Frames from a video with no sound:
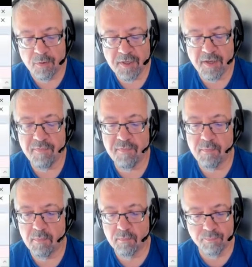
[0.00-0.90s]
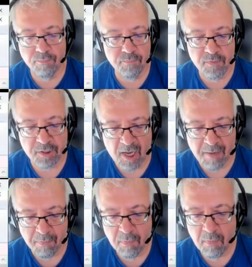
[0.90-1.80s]
don't have the
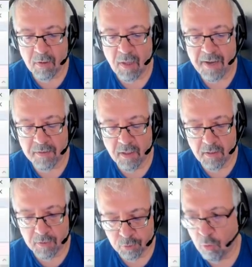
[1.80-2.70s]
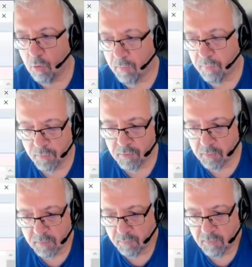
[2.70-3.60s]
timeline at all.
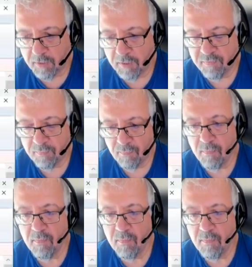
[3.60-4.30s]
So we have